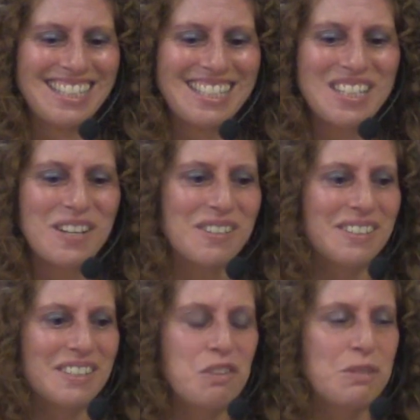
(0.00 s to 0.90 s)

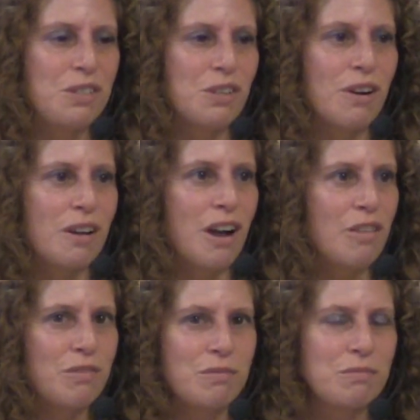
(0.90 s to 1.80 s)
So it would start
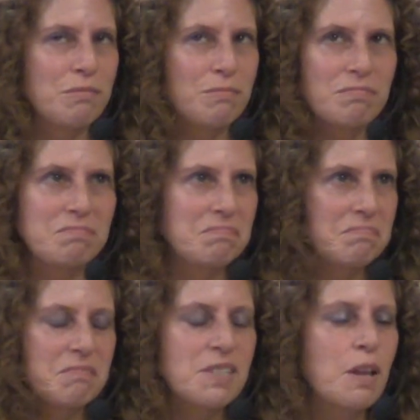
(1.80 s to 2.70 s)
off,
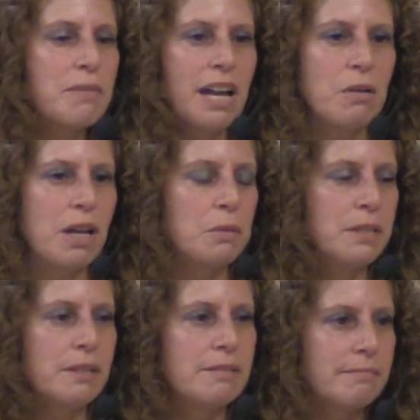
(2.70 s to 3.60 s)
somehow I
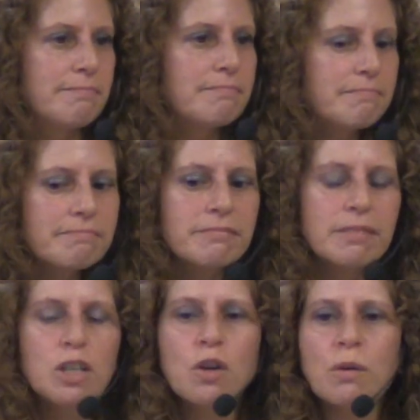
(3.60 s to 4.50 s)
would
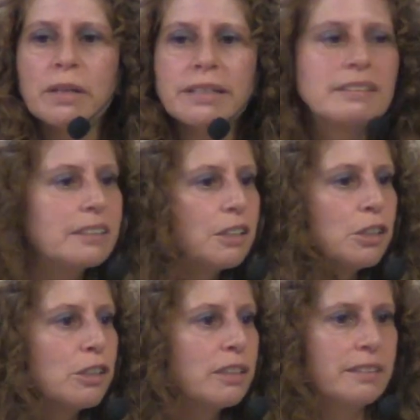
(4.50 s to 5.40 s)
annoy
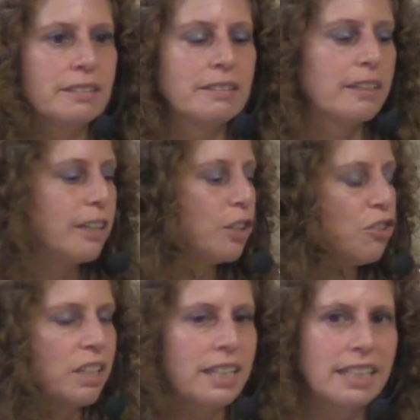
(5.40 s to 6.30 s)
her, and
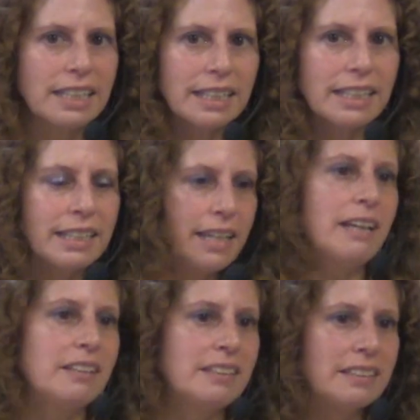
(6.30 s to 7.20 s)
she'd
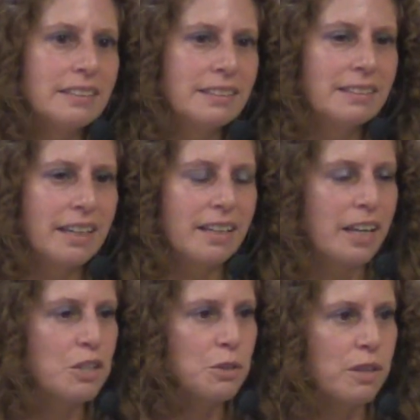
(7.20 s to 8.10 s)
yell, and
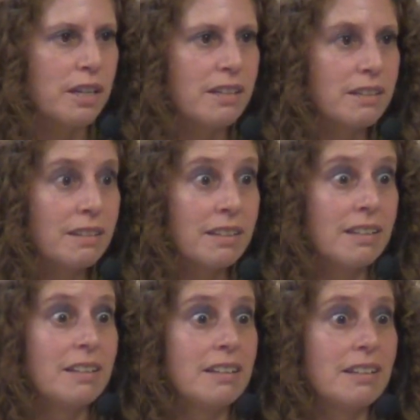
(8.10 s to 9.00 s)
I'd do the
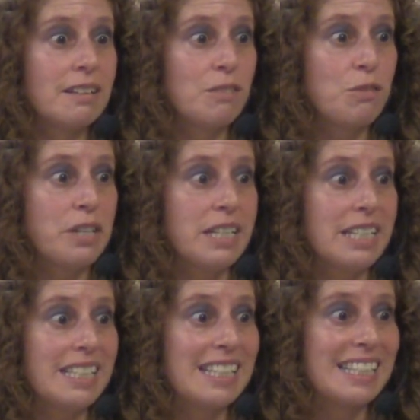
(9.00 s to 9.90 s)

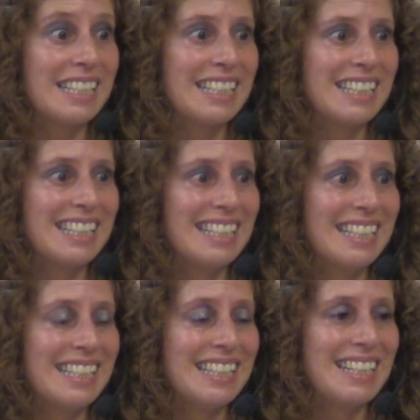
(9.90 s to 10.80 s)
freeze.
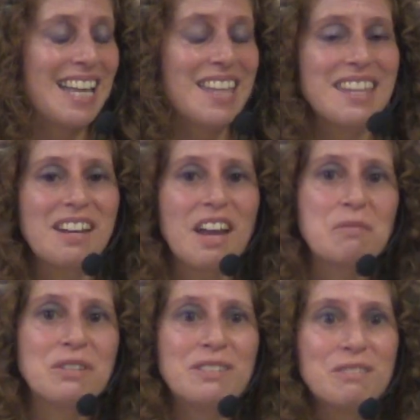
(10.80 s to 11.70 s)
Then I
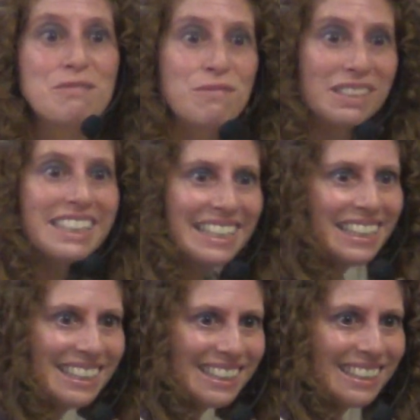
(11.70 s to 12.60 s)
would
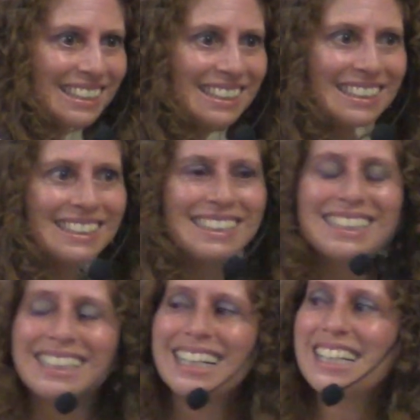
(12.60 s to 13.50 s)
flee,
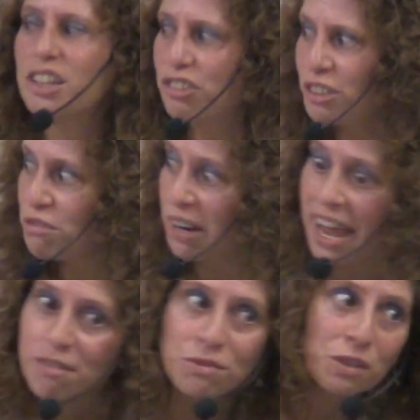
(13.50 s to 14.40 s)
yet she'd run
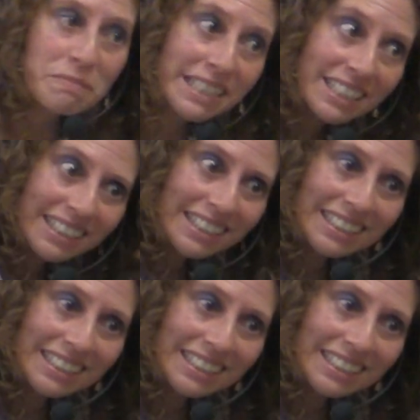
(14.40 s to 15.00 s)
after me